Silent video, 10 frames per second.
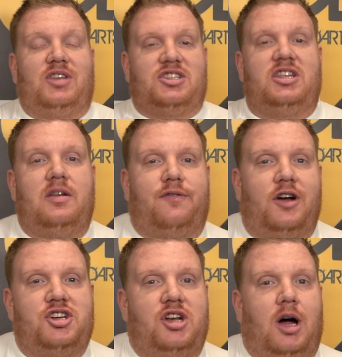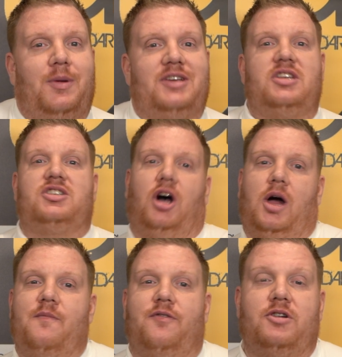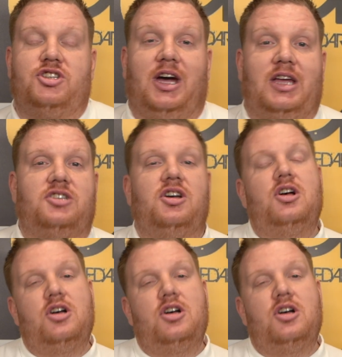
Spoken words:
Does it need to freshen up? Is it time for a change?